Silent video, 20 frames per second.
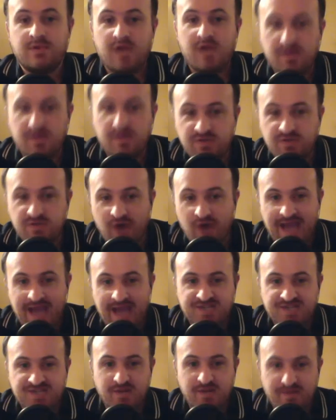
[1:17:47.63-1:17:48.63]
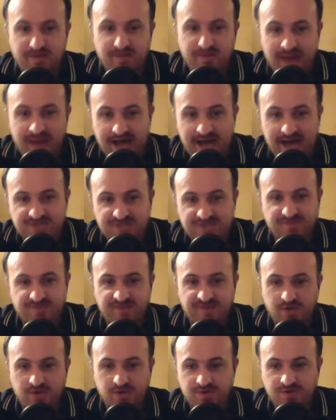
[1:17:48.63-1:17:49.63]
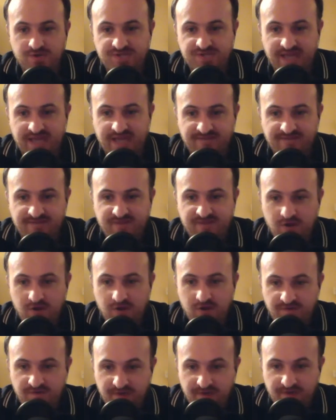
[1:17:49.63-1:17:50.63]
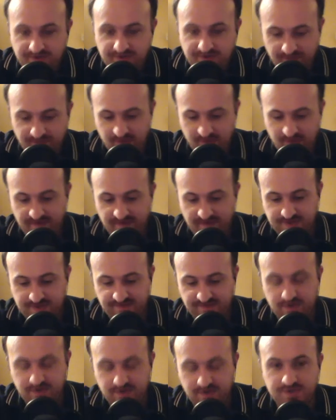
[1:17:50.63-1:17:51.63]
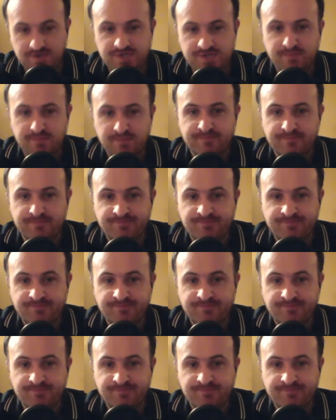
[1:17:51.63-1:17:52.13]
I mean, you've got ex-army Paz with videos that get 300,000, 400,000 views.